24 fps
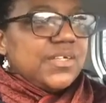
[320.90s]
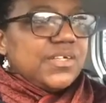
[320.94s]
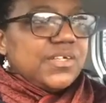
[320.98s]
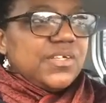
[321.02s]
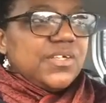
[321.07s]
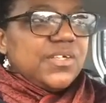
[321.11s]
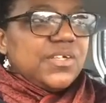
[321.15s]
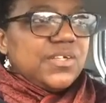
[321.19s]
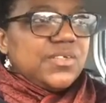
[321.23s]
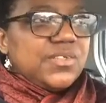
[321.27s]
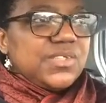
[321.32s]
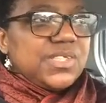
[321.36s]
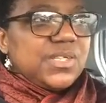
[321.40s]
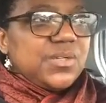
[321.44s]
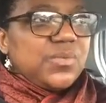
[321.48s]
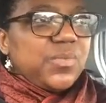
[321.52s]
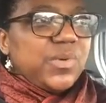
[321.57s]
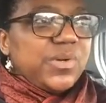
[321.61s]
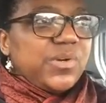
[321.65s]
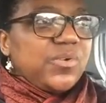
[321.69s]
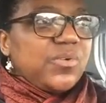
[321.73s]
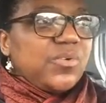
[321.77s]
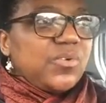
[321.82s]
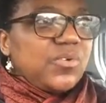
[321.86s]
you know. So
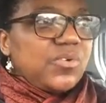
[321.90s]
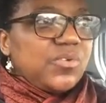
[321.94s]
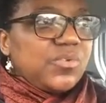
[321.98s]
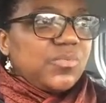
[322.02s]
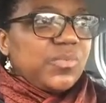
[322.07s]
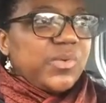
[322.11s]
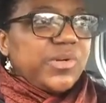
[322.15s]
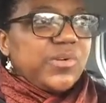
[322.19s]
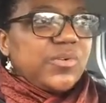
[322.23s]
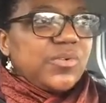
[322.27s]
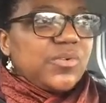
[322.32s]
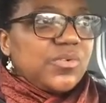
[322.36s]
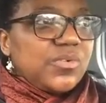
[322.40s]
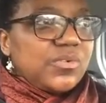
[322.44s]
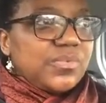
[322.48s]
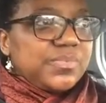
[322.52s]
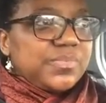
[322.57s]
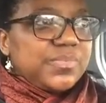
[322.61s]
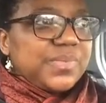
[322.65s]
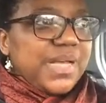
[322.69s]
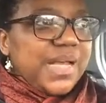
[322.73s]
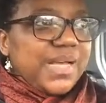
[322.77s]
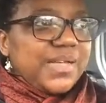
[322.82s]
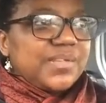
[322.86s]
we're all
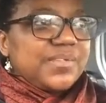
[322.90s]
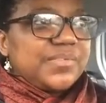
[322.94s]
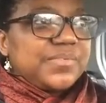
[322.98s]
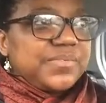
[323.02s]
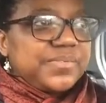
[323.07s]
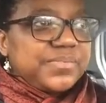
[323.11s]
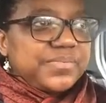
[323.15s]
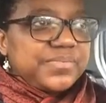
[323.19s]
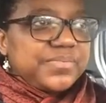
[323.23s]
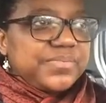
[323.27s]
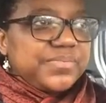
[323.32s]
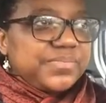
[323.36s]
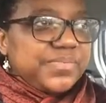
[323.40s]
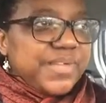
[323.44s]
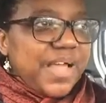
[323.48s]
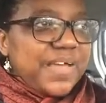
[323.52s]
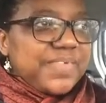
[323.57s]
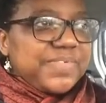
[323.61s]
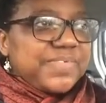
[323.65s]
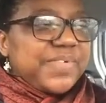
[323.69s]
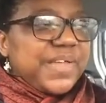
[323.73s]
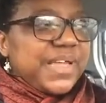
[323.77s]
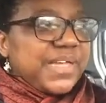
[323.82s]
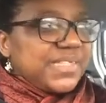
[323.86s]
kind of
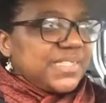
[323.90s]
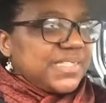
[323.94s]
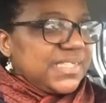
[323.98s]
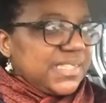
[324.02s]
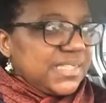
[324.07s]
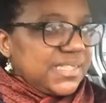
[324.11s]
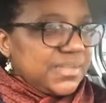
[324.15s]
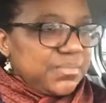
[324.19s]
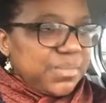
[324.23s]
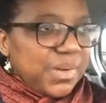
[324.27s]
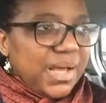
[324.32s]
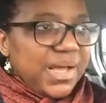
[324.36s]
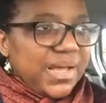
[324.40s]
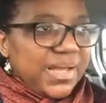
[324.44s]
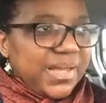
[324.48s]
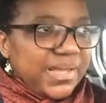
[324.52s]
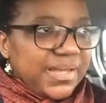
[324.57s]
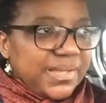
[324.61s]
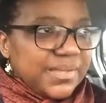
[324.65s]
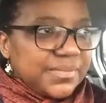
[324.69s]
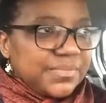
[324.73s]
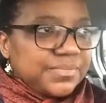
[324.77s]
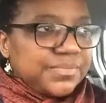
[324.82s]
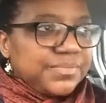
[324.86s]
affected
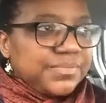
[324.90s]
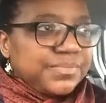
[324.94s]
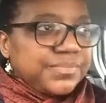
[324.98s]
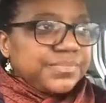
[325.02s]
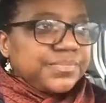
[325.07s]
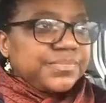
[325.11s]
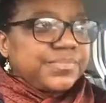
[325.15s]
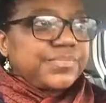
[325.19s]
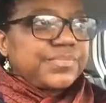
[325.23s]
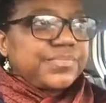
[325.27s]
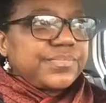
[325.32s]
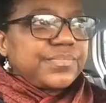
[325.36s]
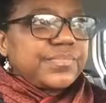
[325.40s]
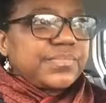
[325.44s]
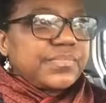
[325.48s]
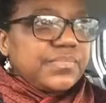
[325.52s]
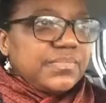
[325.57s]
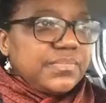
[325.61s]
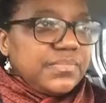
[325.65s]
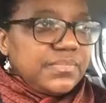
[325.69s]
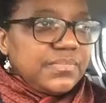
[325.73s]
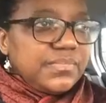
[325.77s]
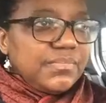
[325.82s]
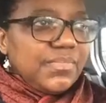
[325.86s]
by
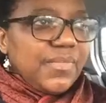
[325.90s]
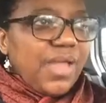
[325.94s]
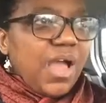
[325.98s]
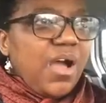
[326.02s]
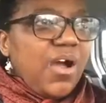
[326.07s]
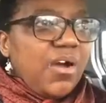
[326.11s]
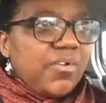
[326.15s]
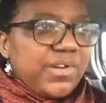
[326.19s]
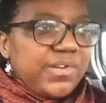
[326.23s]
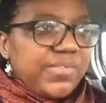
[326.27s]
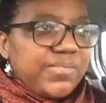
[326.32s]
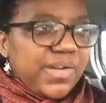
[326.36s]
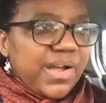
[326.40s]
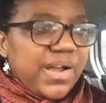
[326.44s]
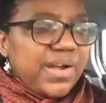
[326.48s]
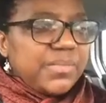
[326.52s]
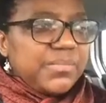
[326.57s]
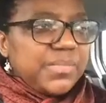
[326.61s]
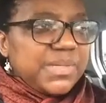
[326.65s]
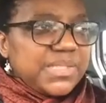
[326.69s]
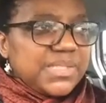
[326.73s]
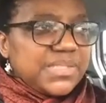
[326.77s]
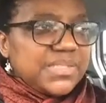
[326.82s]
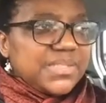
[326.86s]
our
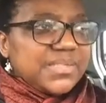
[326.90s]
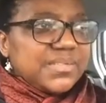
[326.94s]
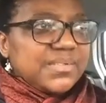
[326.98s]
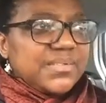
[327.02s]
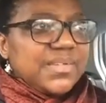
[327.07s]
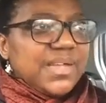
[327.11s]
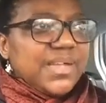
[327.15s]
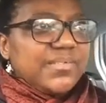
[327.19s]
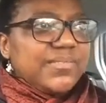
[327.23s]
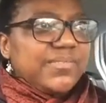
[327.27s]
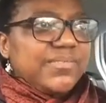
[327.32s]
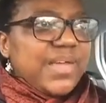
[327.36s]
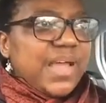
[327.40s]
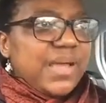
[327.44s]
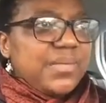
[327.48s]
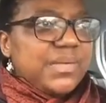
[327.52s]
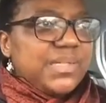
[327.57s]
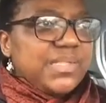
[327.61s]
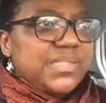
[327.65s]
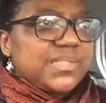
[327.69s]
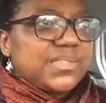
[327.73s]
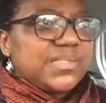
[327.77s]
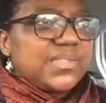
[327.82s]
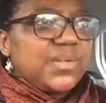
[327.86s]
environments and
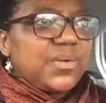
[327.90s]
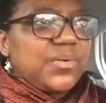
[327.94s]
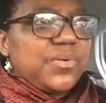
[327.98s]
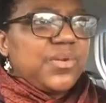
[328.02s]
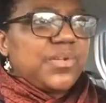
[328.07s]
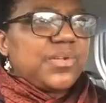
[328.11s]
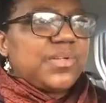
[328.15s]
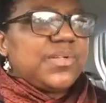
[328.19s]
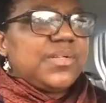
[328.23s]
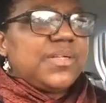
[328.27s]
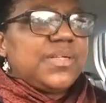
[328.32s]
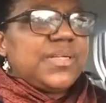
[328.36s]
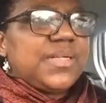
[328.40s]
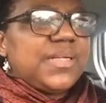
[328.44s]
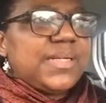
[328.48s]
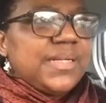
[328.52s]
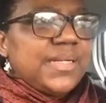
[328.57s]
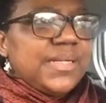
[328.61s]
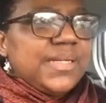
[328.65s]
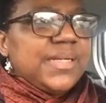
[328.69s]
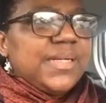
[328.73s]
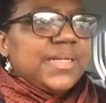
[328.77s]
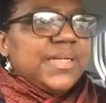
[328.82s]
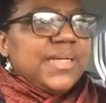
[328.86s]
families and so
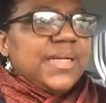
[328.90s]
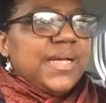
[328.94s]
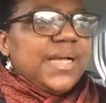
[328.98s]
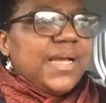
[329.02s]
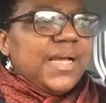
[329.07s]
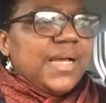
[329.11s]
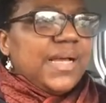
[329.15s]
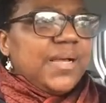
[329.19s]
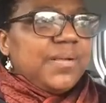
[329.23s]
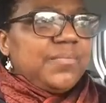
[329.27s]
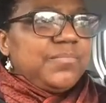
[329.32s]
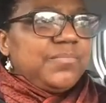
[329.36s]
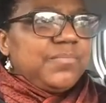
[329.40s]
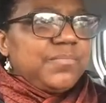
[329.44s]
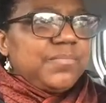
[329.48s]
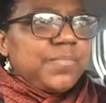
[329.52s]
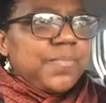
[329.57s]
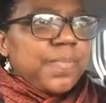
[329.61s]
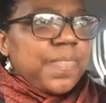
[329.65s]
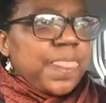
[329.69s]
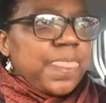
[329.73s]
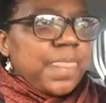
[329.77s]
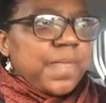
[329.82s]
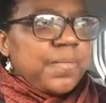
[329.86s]

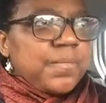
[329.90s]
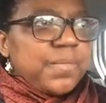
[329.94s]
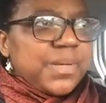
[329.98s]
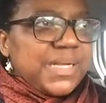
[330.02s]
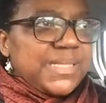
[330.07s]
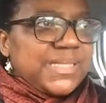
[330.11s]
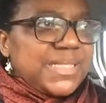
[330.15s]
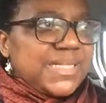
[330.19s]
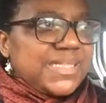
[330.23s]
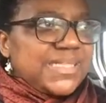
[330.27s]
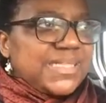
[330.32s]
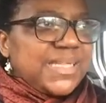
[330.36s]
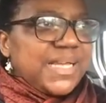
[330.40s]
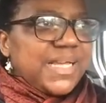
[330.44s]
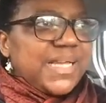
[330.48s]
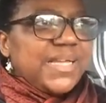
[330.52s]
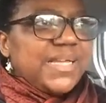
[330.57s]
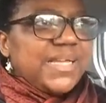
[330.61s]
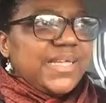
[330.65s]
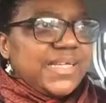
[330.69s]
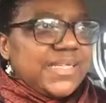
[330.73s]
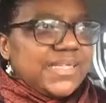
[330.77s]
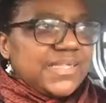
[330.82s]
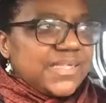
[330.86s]
on. But as I
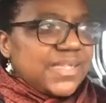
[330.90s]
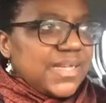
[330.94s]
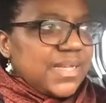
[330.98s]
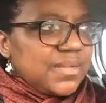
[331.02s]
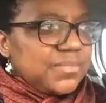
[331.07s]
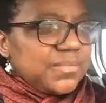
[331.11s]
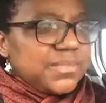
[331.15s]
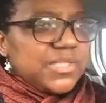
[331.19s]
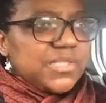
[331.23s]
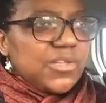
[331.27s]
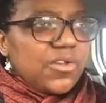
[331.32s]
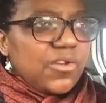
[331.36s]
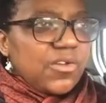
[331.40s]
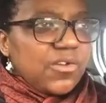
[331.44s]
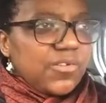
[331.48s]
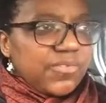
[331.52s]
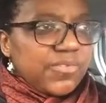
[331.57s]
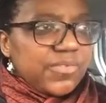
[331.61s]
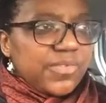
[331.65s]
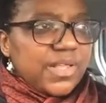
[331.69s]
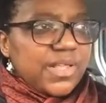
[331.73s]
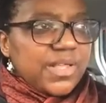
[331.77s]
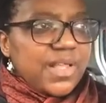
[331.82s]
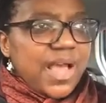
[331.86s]
say, in terms
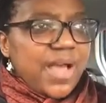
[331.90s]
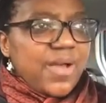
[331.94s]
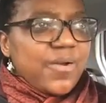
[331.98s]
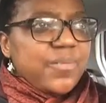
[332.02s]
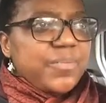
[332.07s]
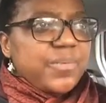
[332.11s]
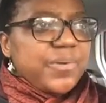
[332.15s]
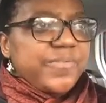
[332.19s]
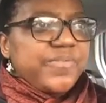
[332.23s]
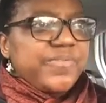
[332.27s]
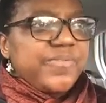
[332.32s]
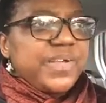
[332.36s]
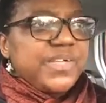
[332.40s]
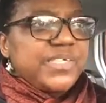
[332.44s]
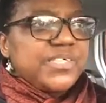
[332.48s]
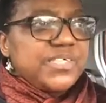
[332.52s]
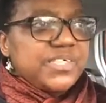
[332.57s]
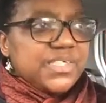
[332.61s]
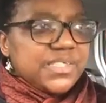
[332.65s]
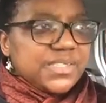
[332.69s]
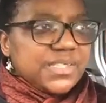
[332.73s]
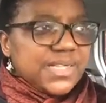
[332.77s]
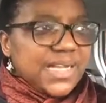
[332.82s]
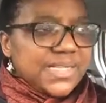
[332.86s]
of our
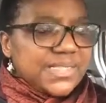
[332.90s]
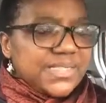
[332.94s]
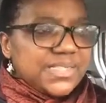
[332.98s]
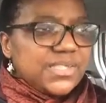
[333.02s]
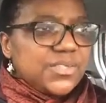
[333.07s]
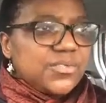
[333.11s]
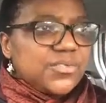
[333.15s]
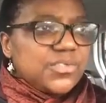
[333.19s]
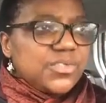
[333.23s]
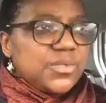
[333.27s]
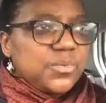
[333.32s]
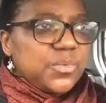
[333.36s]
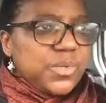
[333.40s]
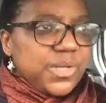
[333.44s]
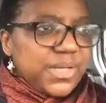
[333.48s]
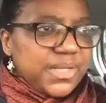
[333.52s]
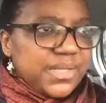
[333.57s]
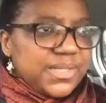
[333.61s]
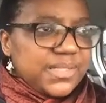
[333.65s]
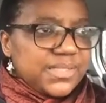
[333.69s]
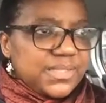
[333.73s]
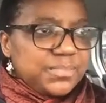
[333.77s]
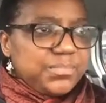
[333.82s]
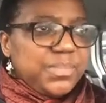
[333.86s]
profession as social
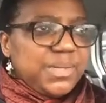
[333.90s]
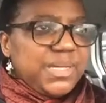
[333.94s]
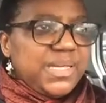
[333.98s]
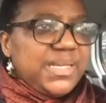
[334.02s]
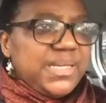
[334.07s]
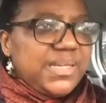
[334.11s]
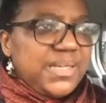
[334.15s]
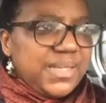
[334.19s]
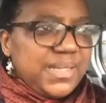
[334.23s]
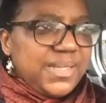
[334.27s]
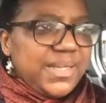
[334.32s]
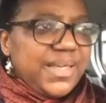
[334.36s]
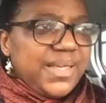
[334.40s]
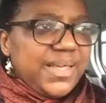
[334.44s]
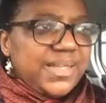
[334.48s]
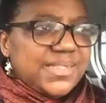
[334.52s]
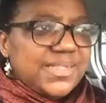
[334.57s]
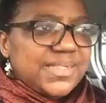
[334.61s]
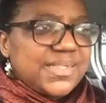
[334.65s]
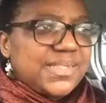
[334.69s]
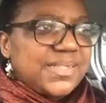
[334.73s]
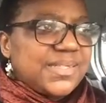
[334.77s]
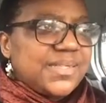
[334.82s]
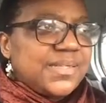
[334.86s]
workers, be
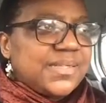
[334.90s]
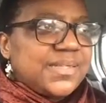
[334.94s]
it